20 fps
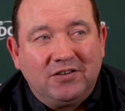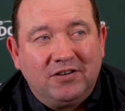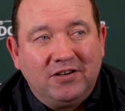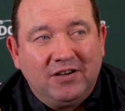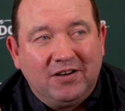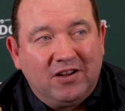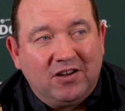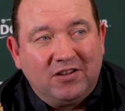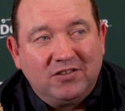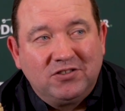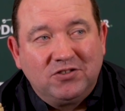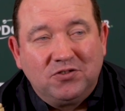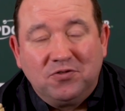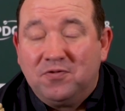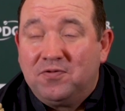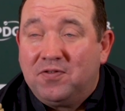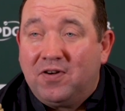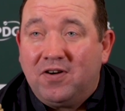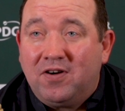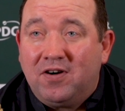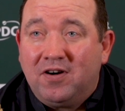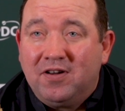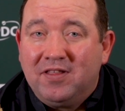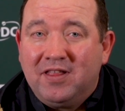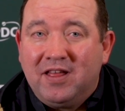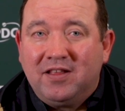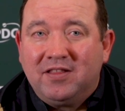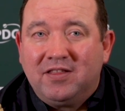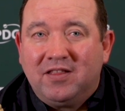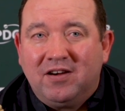or you got so far
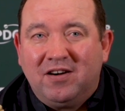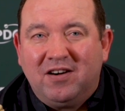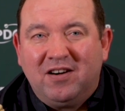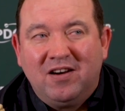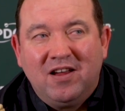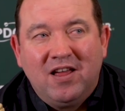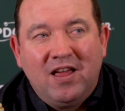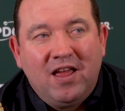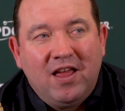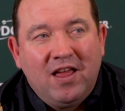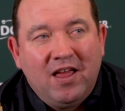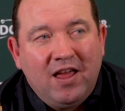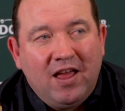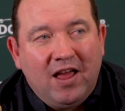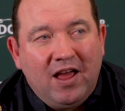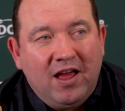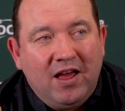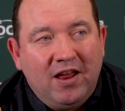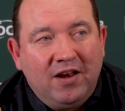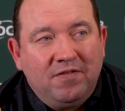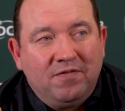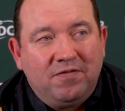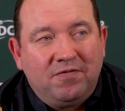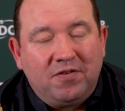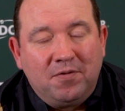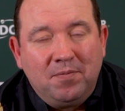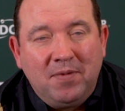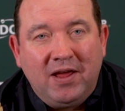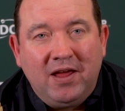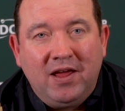and that there. And
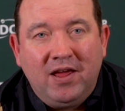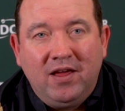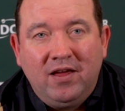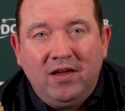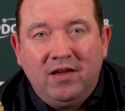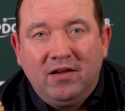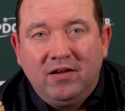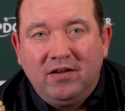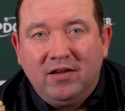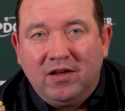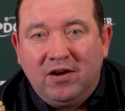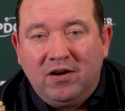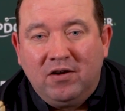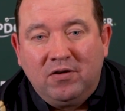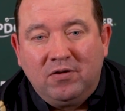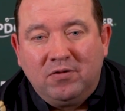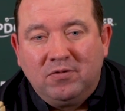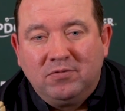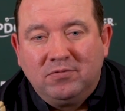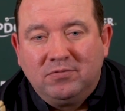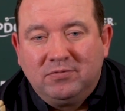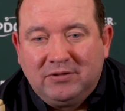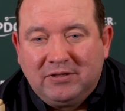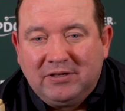for me, you know,